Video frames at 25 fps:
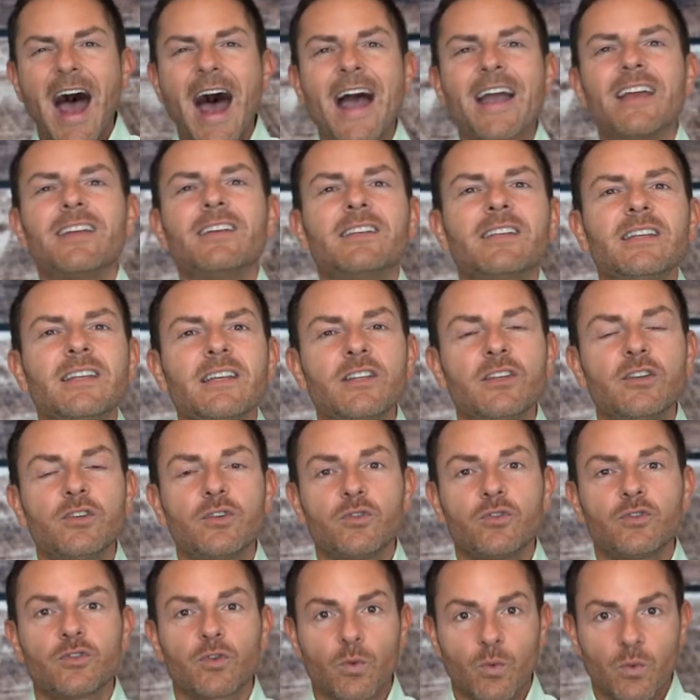I need
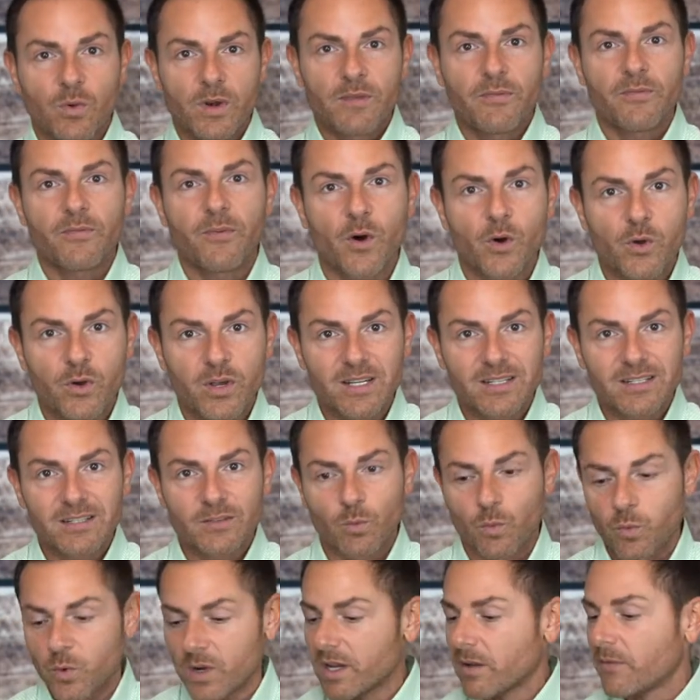you to
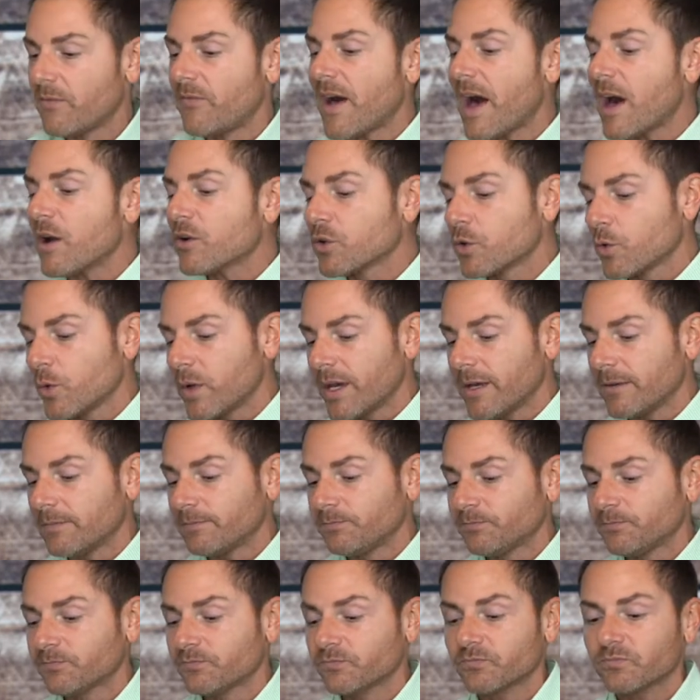refocus, reevaluate,